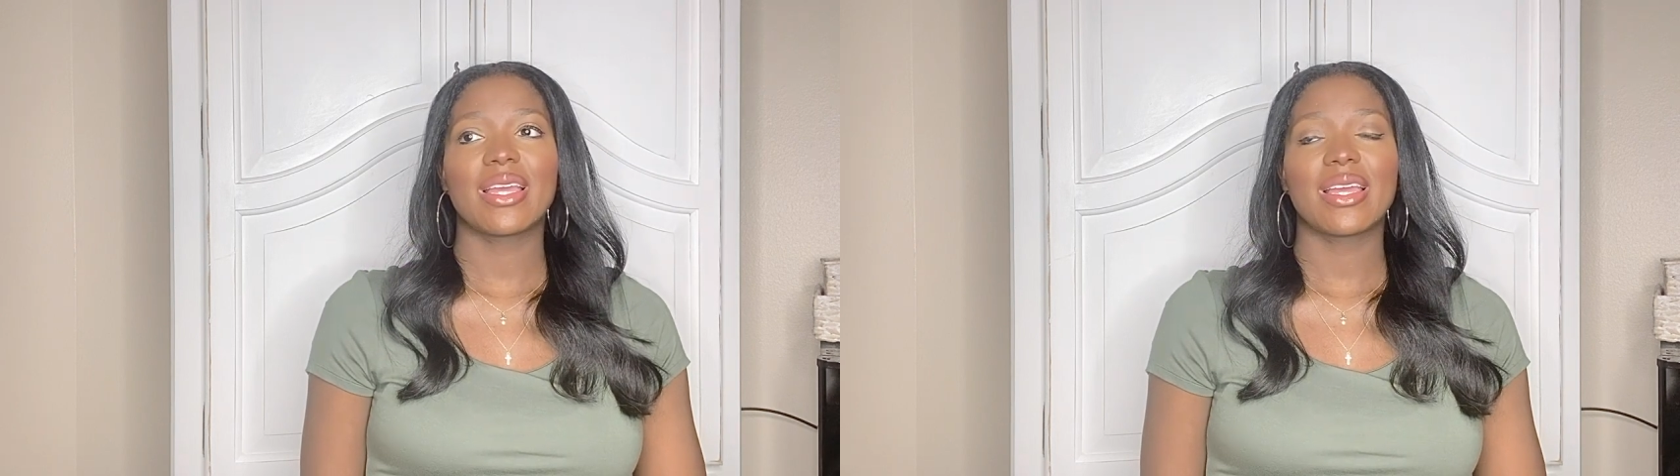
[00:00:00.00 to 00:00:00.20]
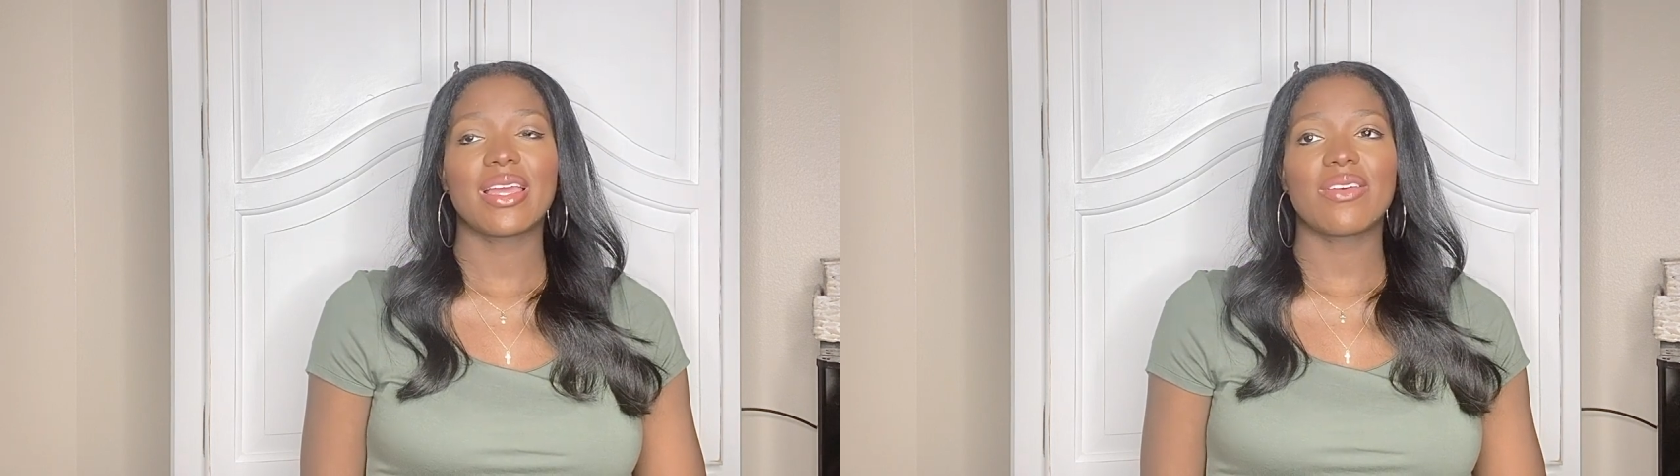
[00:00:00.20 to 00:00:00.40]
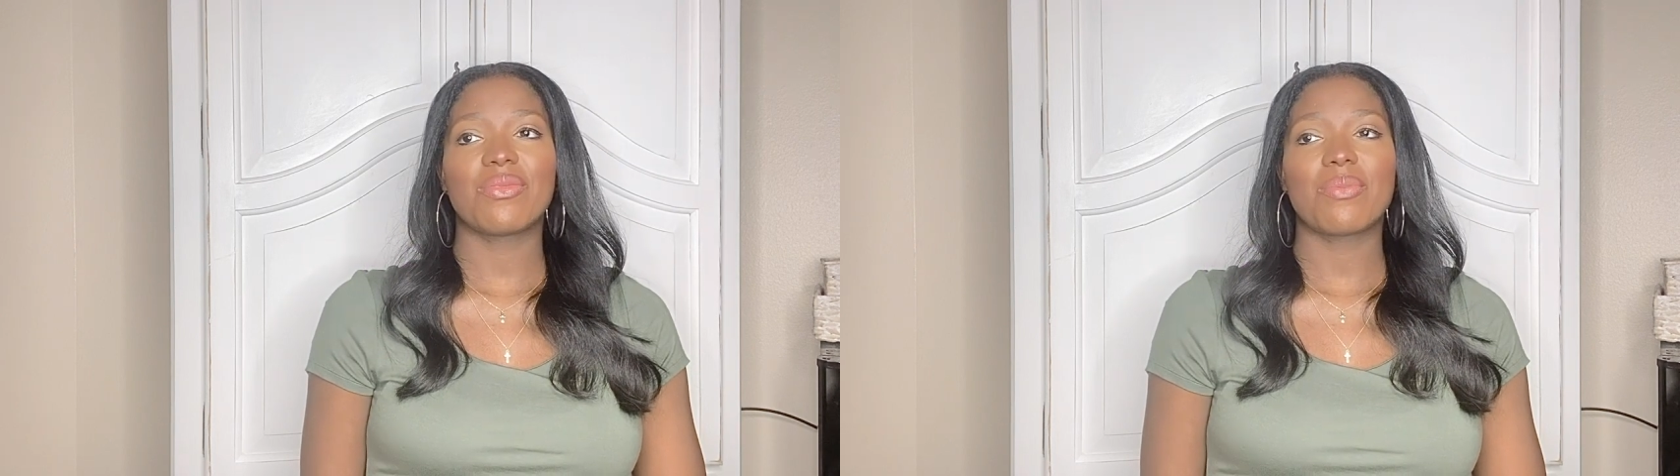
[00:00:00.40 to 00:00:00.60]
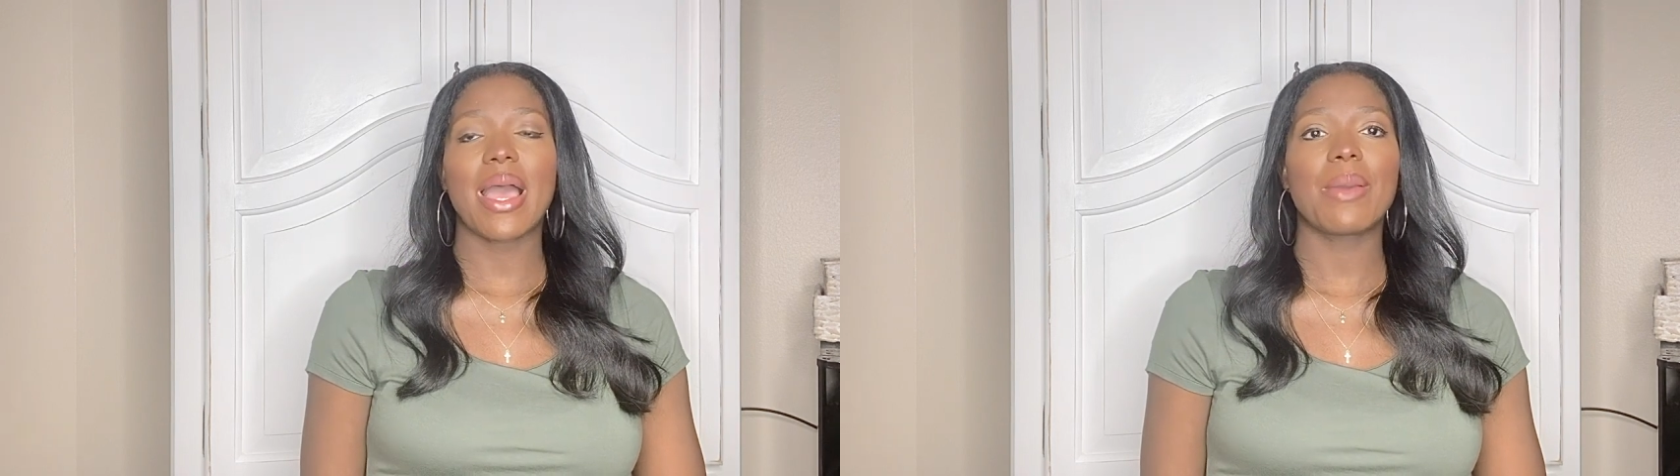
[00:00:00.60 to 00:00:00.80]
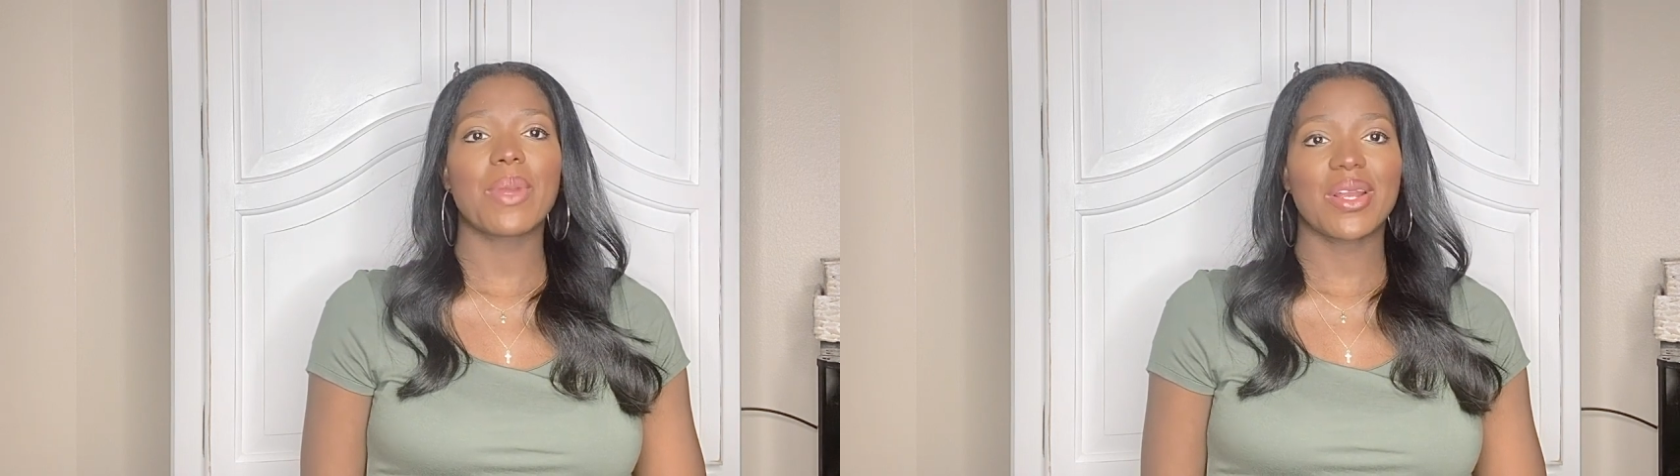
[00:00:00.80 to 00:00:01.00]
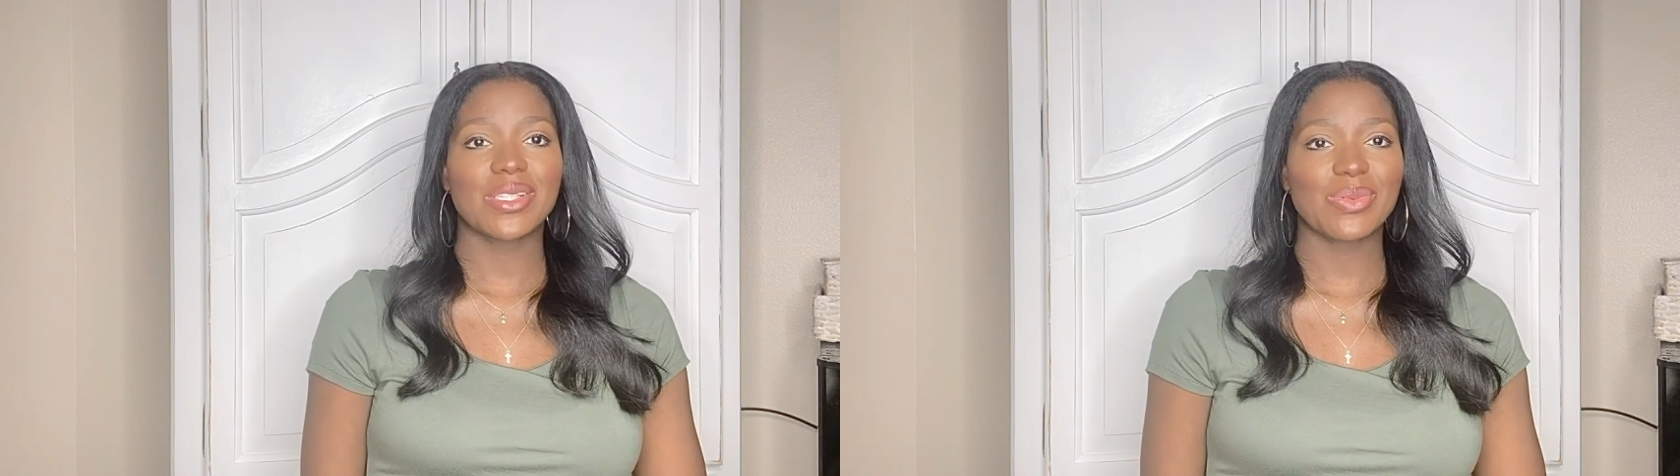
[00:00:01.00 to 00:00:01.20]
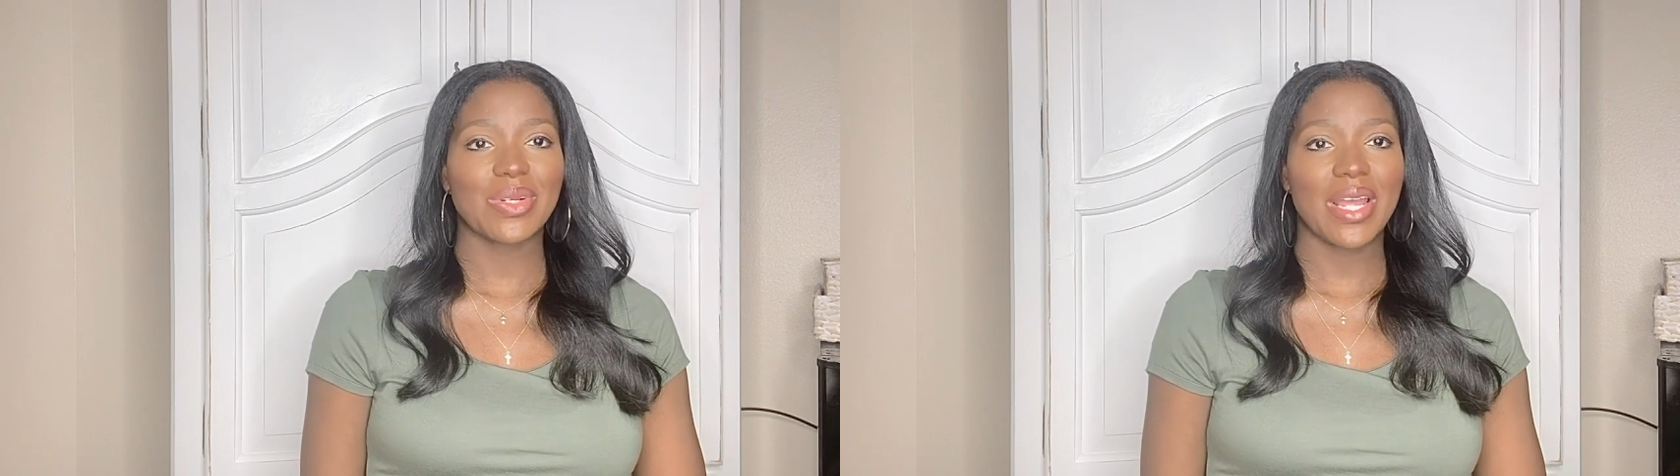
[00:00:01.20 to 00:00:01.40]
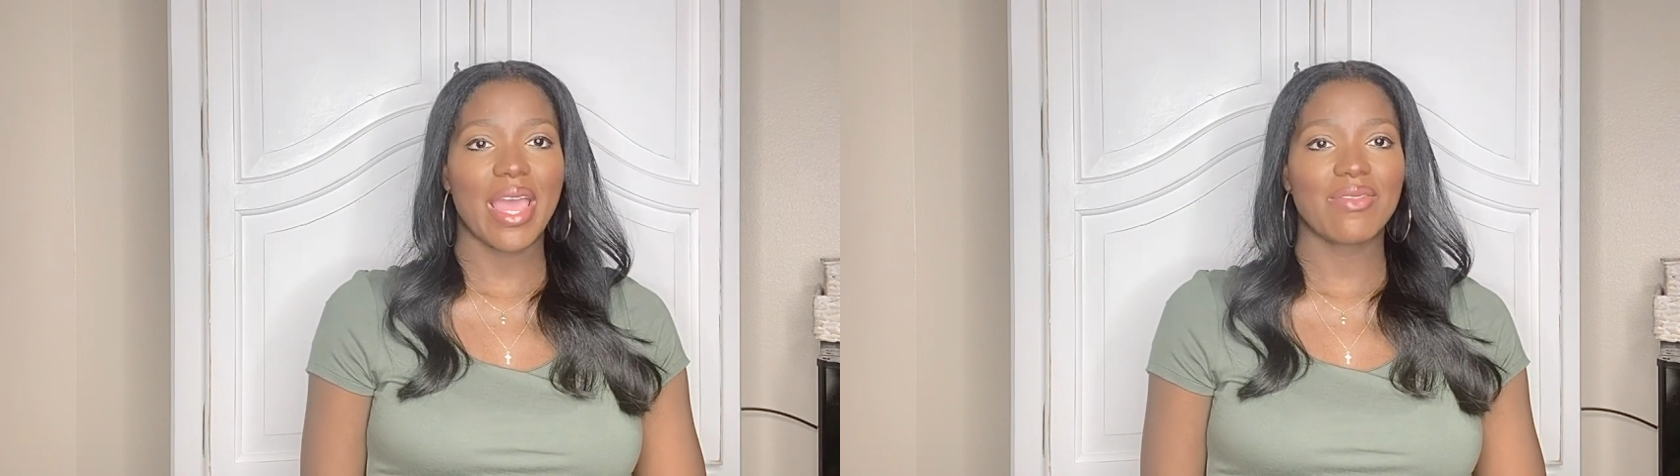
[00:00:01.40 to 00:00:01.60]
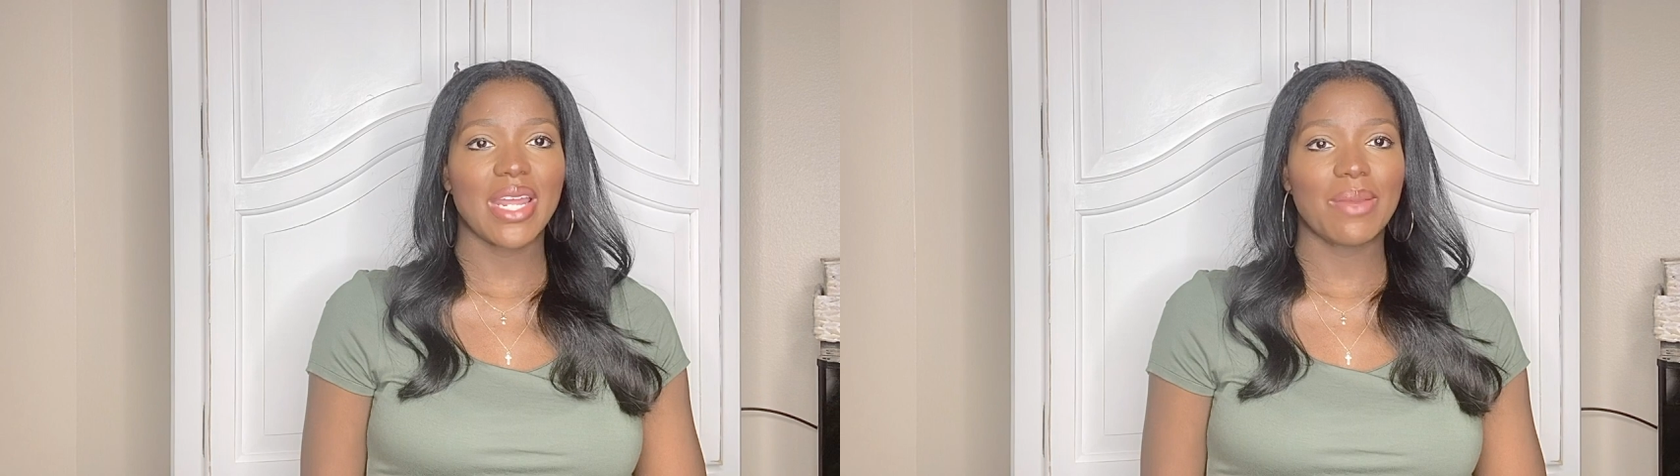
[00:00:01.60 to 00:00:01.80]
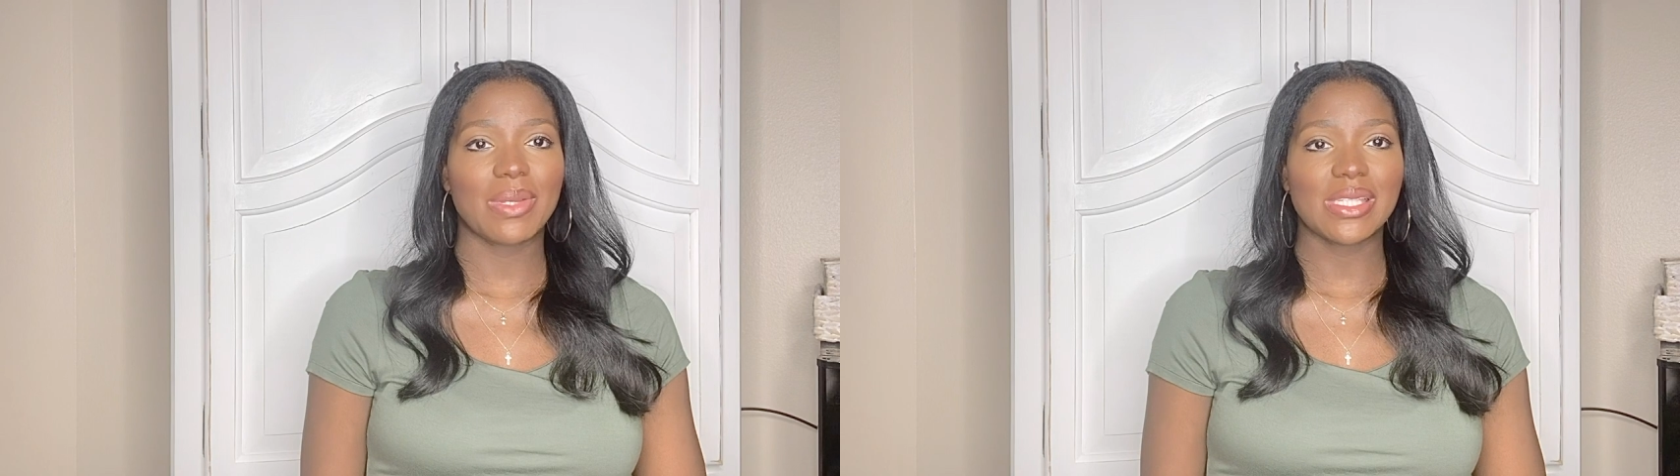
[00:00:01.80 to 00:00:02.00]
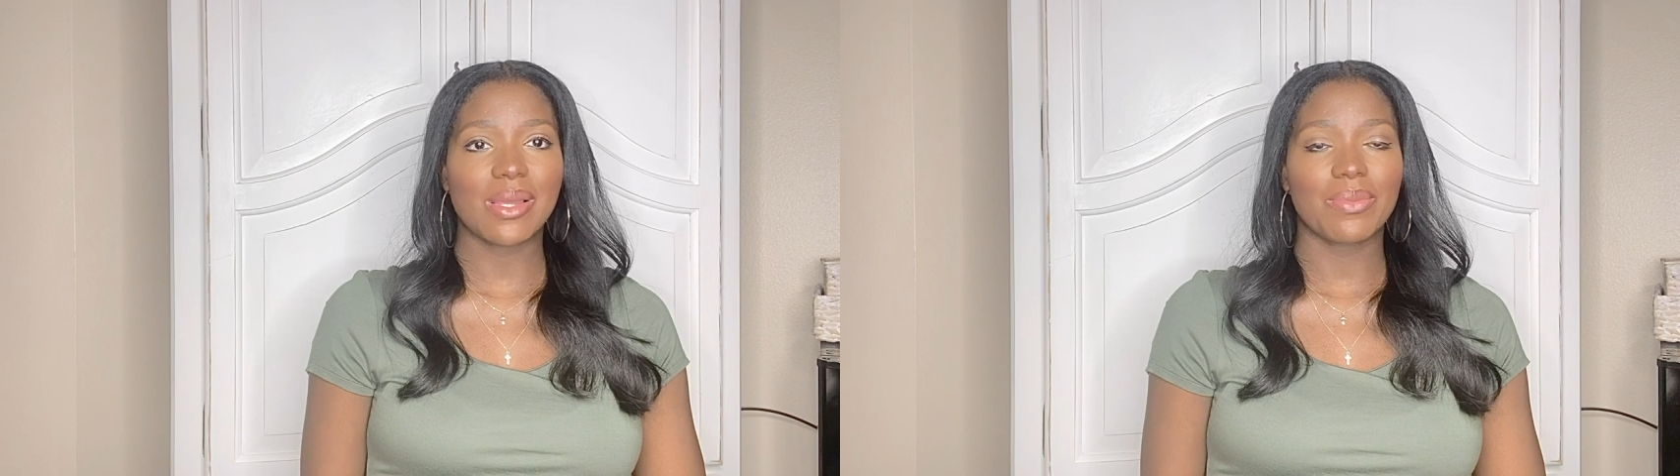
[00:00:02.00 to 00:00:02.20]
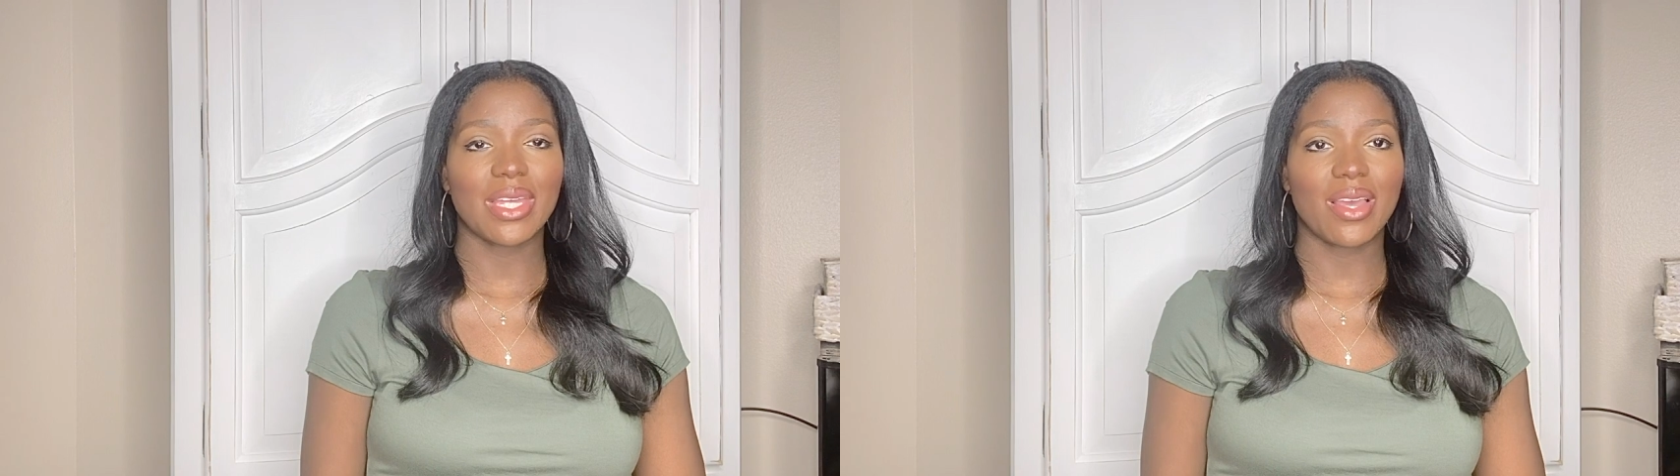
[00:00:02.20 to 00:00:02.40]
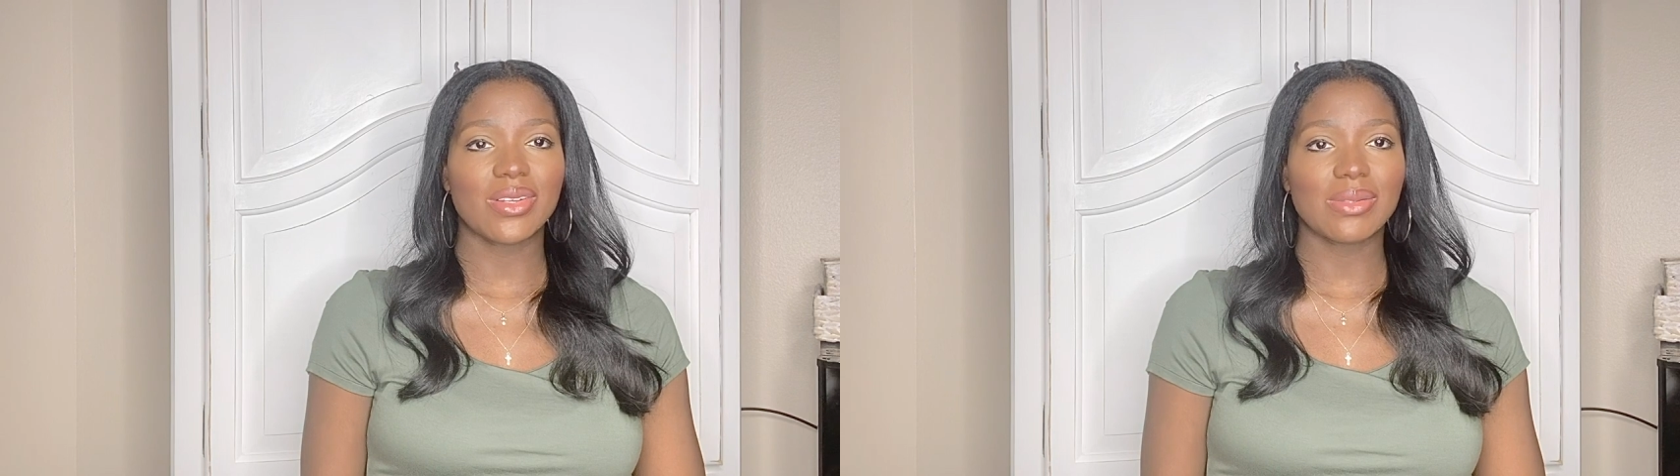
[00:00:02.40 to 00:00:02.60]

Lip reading: if my parents were to have named me something else,